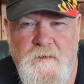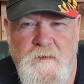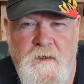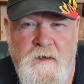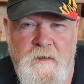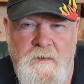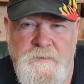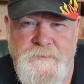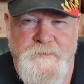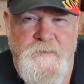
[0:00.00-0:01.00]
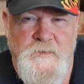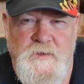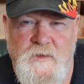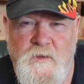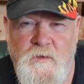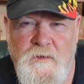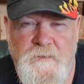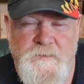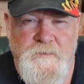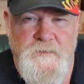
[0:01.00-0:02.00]
don't know what you call it,
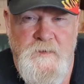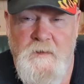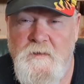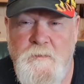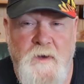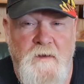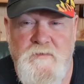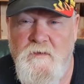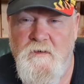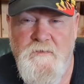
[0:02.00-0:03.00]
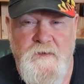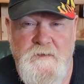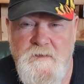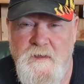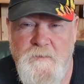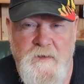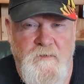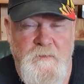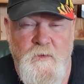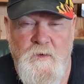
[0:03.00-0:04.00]
like the butterfly effect or something.
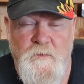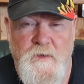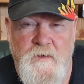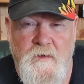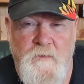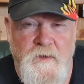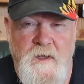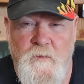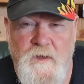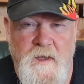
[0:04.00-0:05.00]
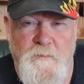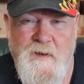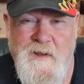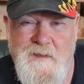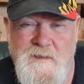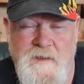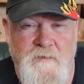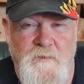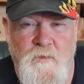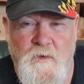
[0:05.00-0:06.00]
Every morning we had plans, and
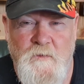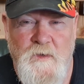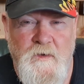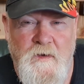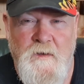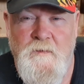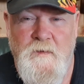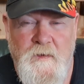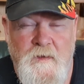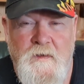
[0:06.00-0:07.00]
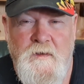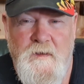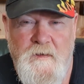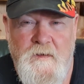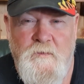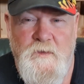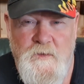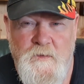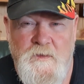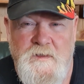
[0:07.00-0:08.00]
every morning we got up and we
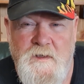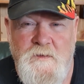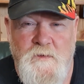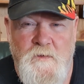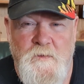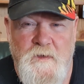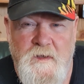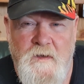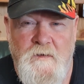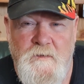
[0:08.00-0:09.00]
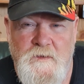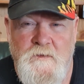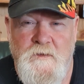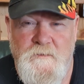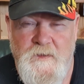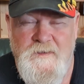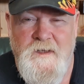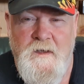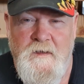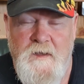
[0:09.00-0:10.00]
knew exactly what we were doing that
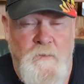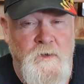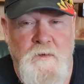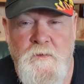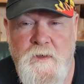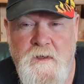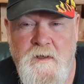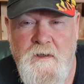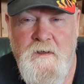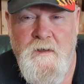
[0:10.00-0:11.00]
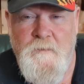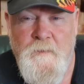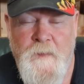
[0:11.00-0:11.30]
day and where we were going to end up.